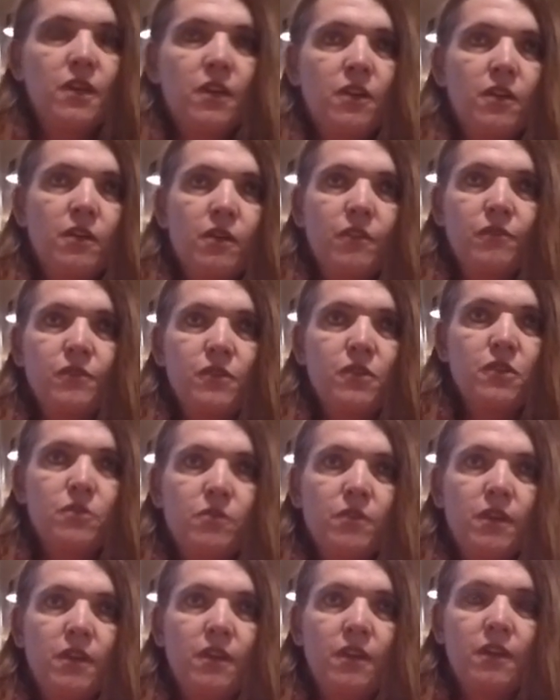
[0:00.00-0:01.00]
you get off
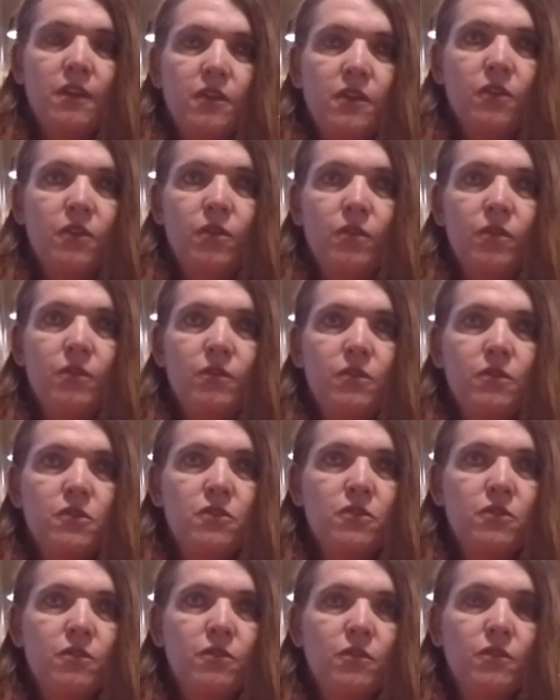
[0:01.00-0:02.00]
the train like
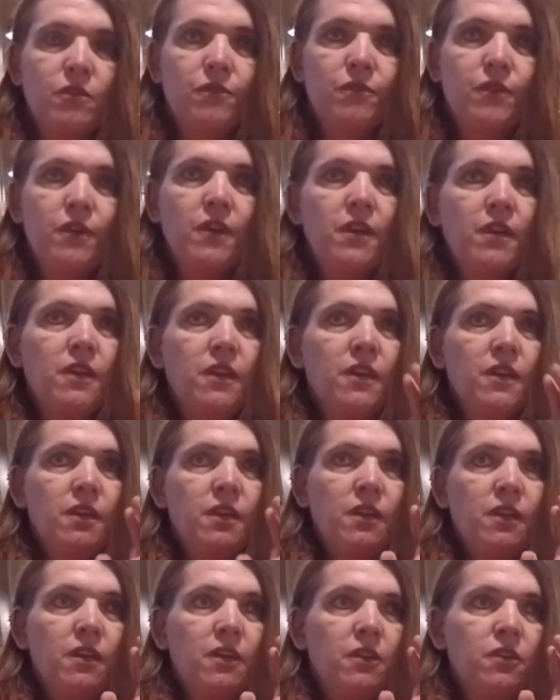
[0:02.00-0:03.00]
Columbus. That's a
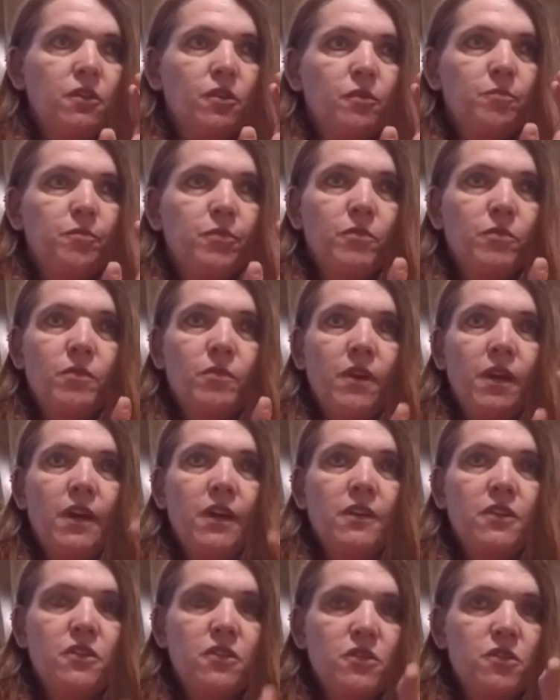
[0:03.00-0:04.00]
European thing. And you'd be
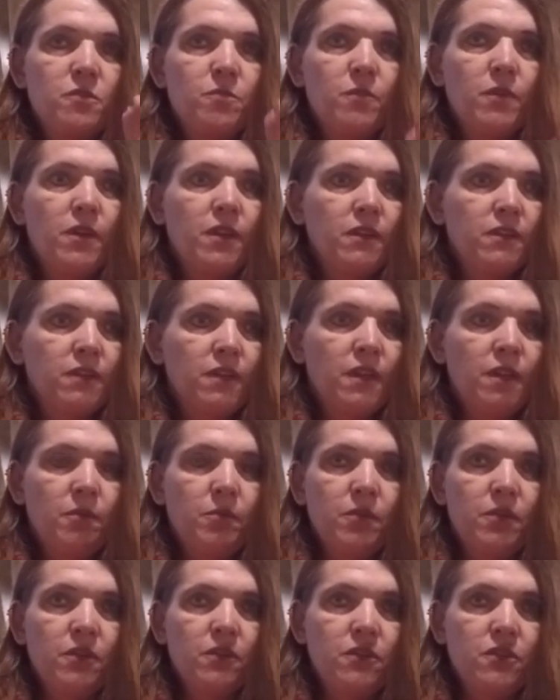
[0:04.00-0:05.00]
right smack
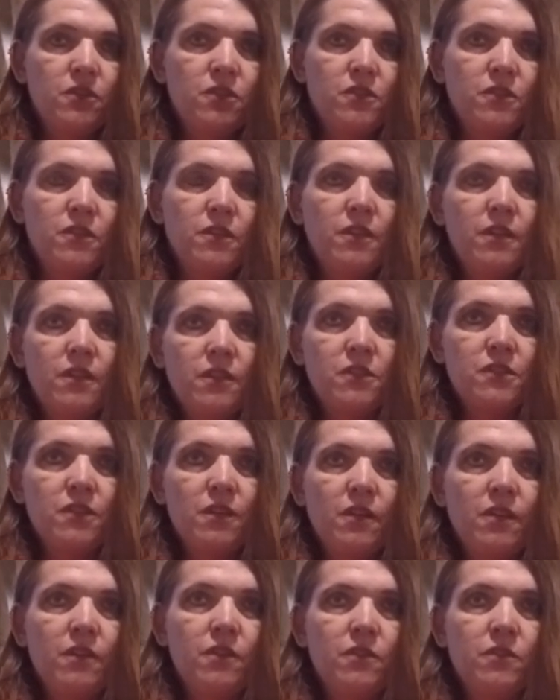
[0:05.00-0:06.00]
dab in the
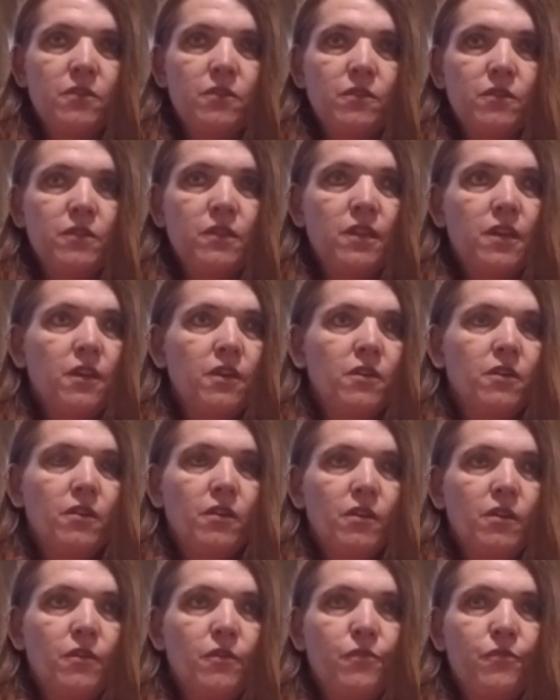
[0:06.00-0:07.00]
ce- center. You
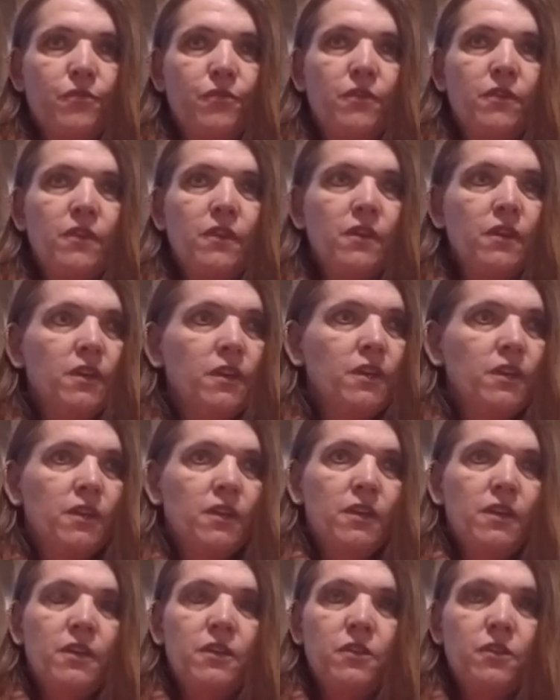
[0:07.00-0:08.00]
get off, Get
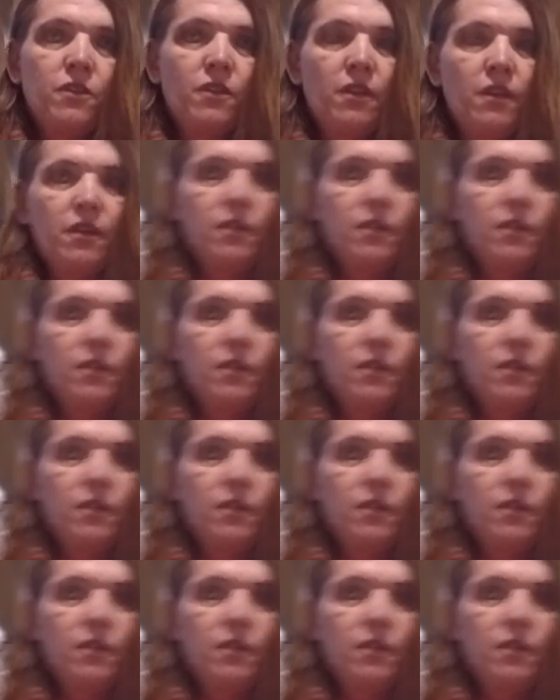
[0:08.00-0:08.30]
drunk. and you're